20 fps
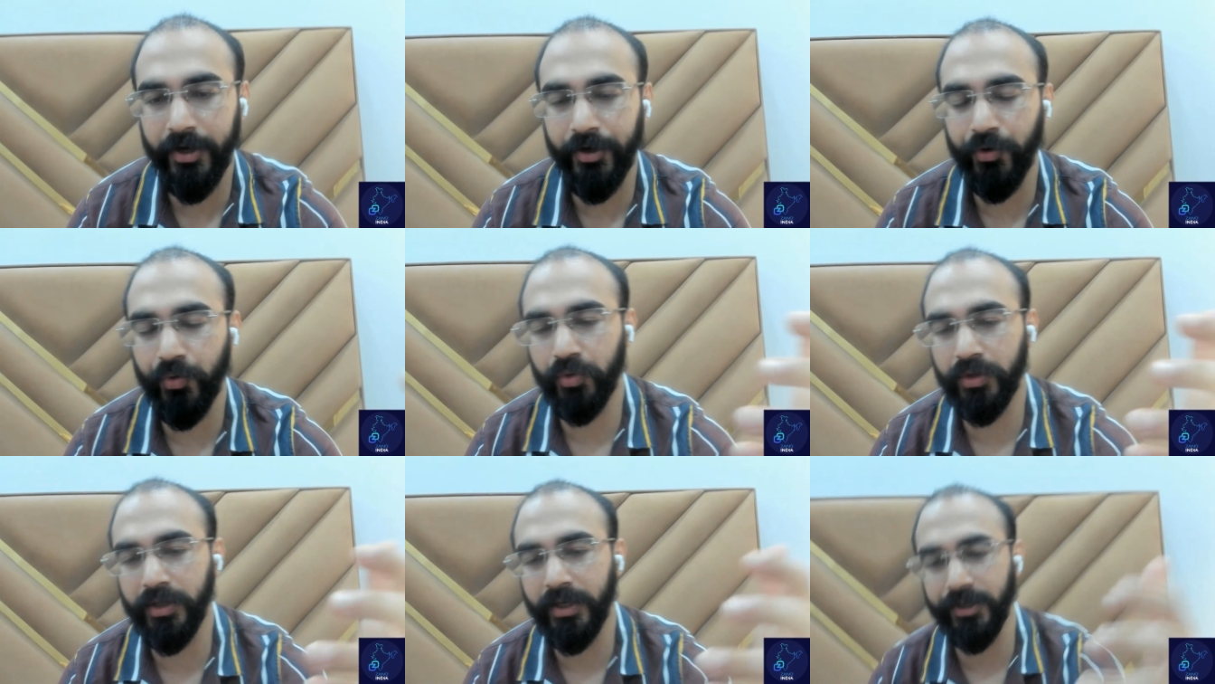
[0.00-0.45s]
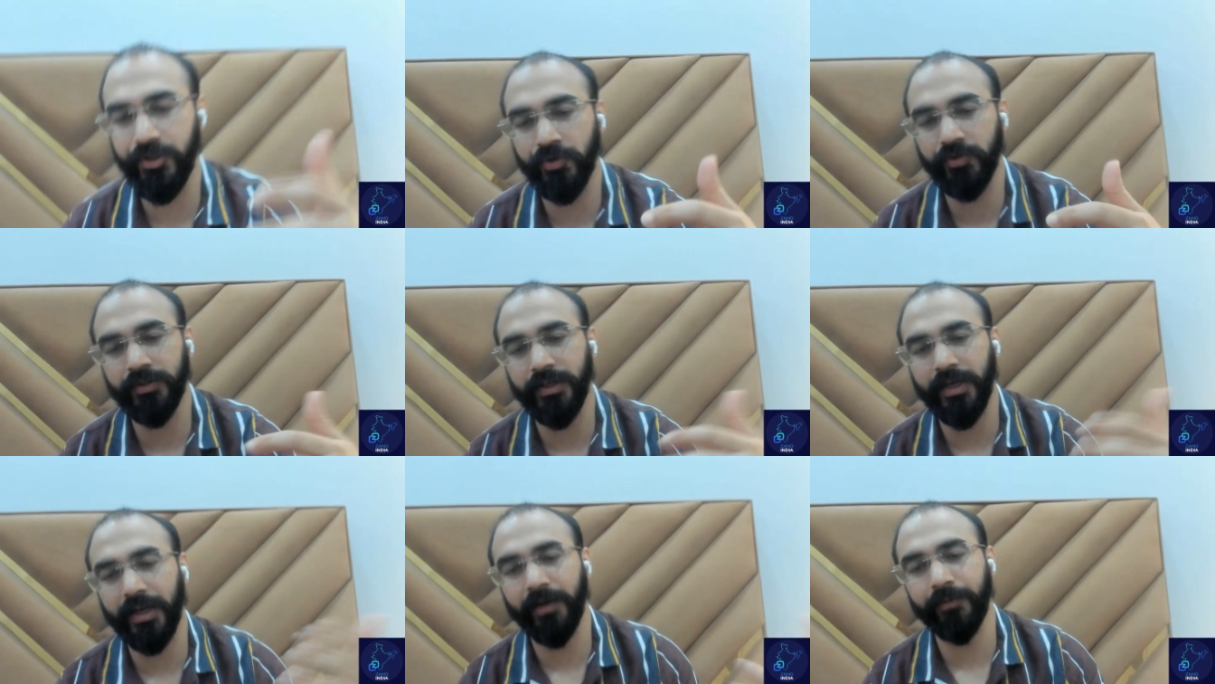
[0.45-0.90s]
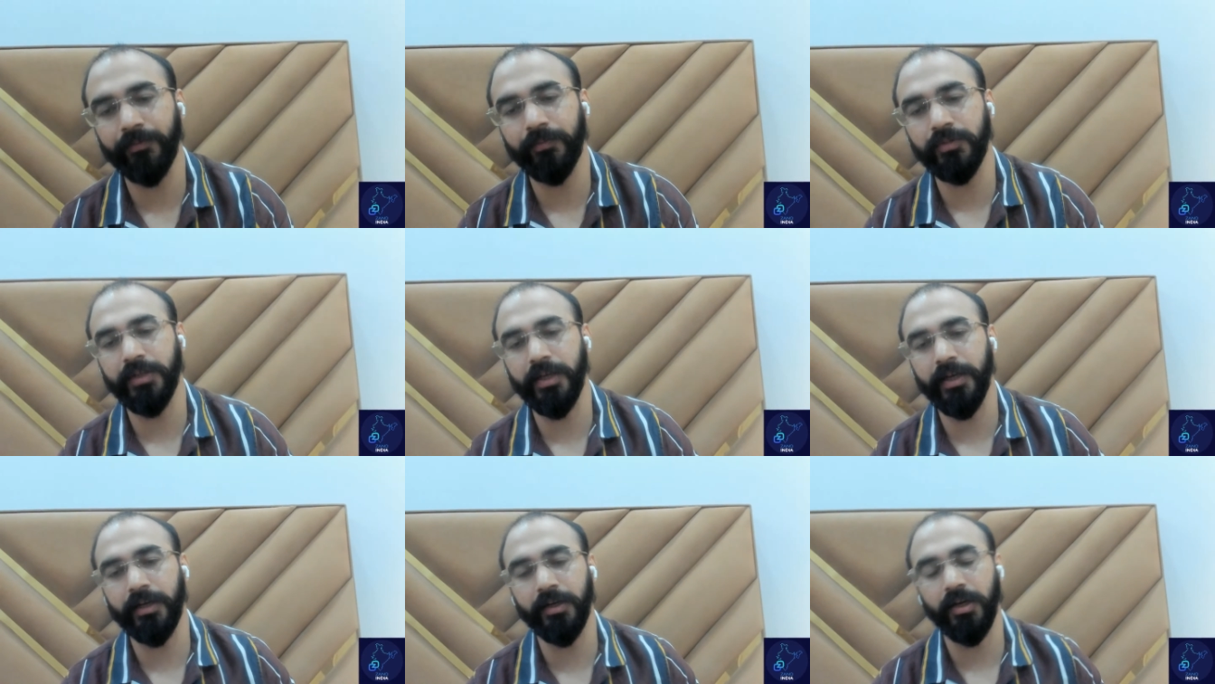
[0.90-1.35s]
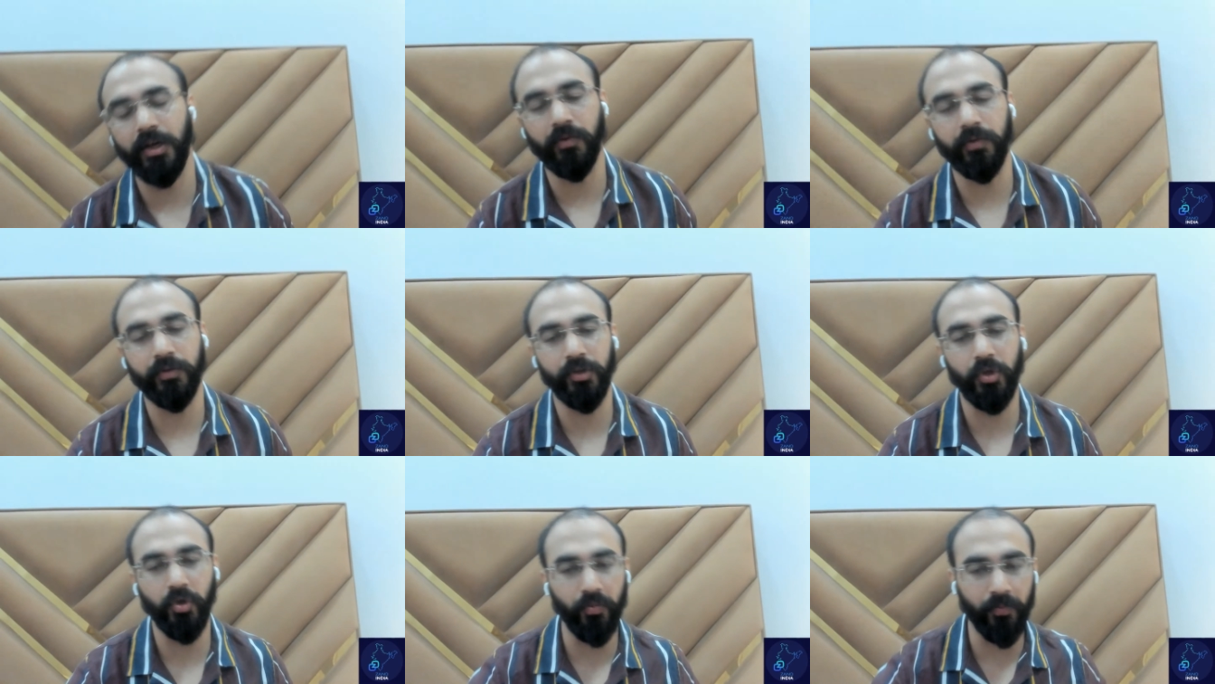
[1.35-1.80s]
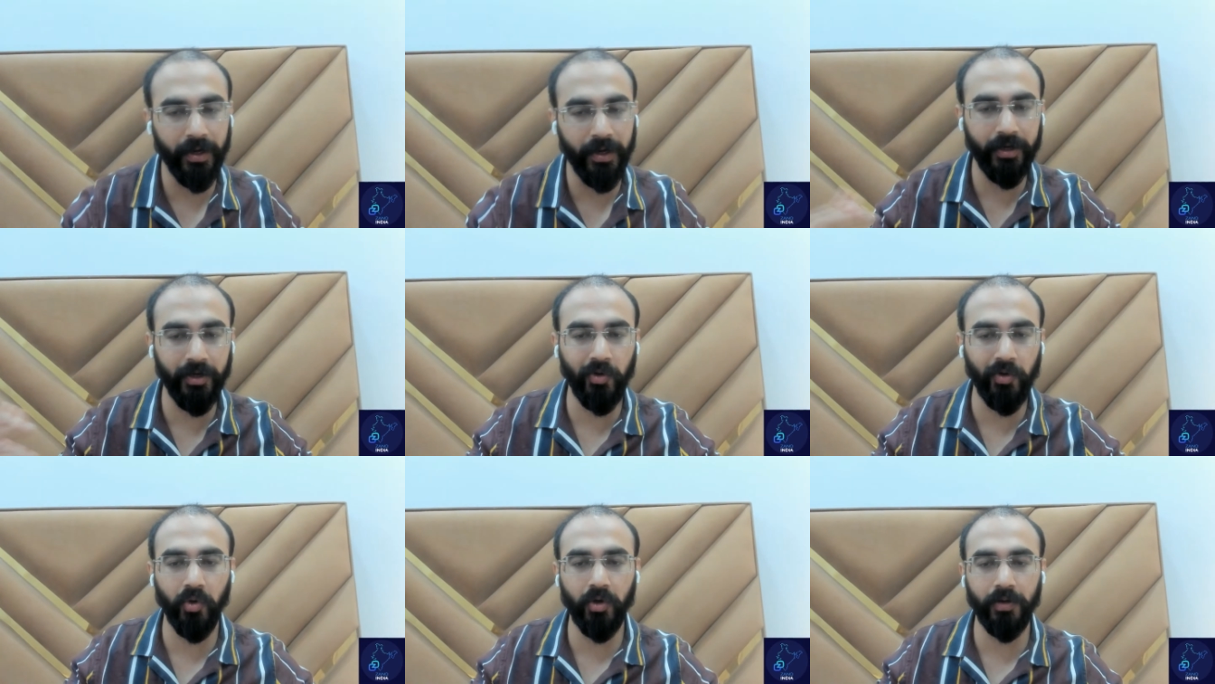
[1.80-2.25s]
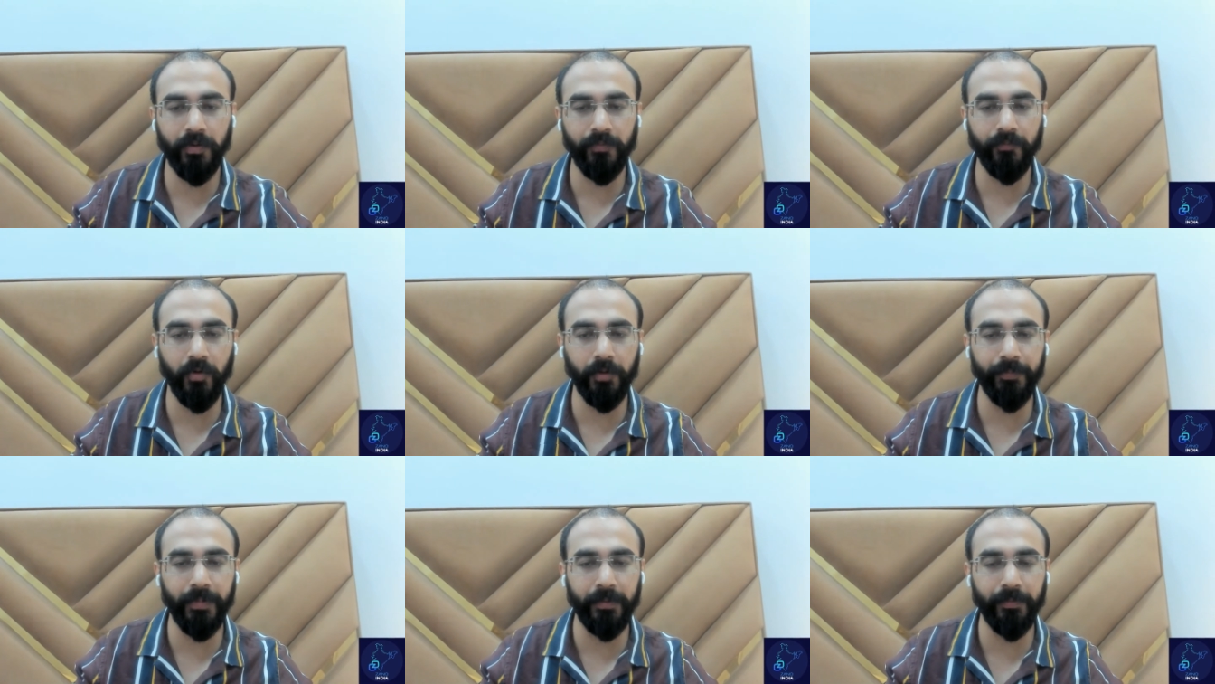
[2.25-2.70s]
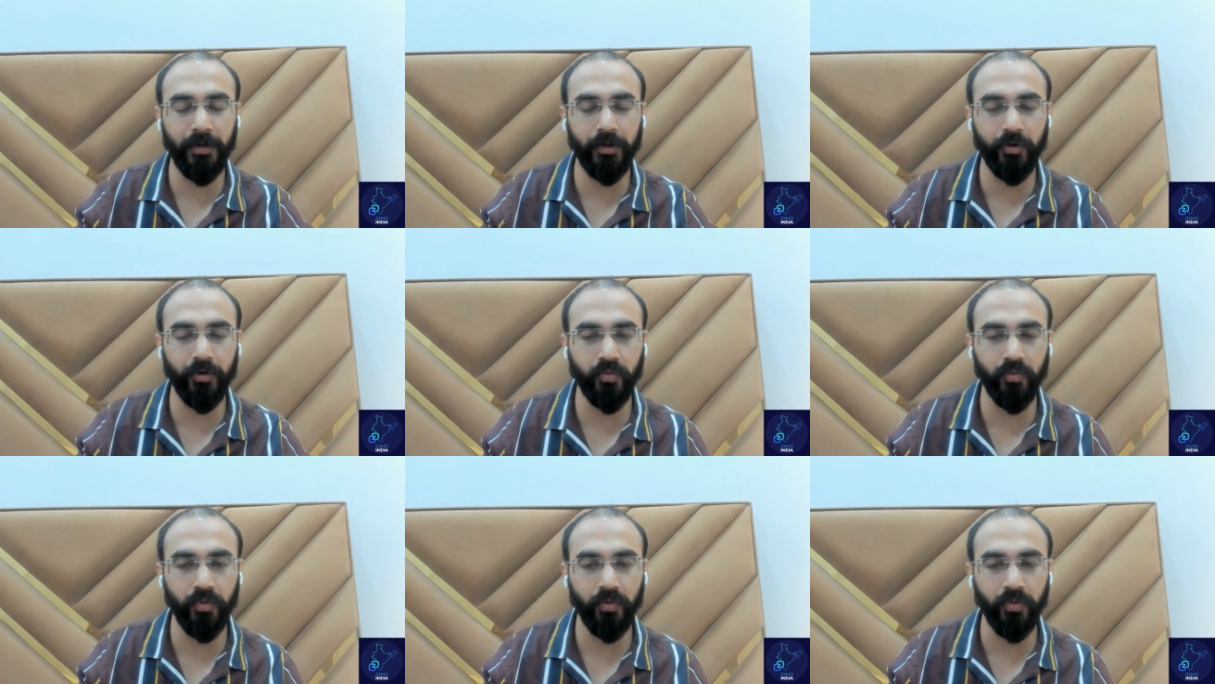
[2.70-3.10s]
to the issues I am saying now. You might not want people to